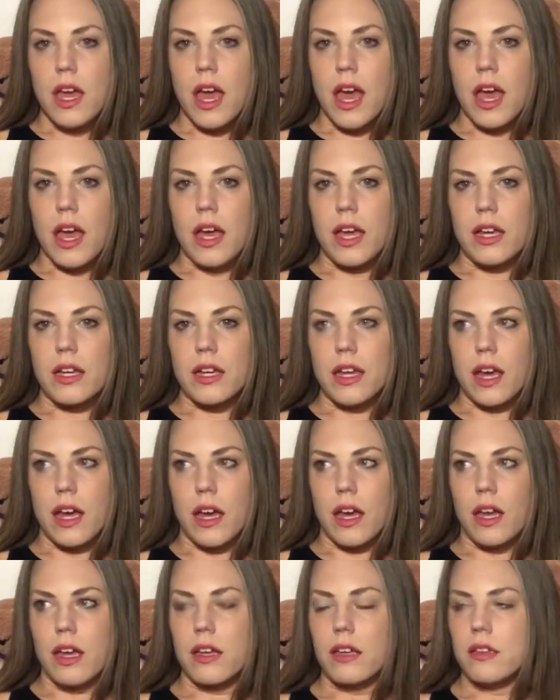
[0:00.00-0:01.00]
And
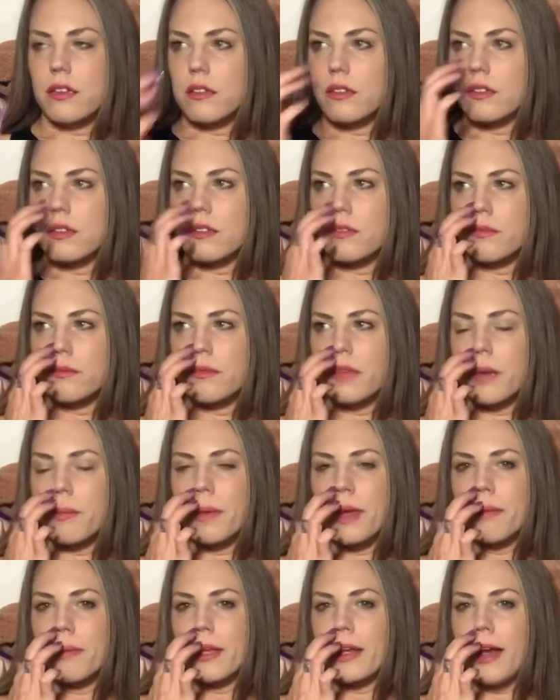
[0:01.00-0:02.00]
like
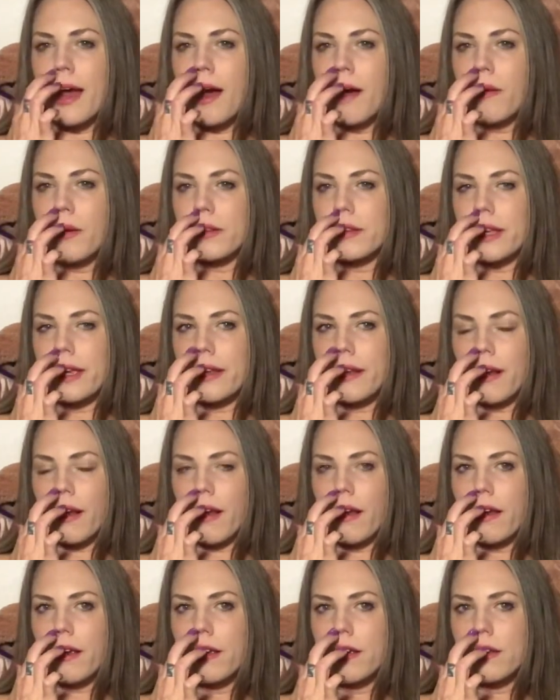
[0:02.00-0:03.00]
maybe an hour later,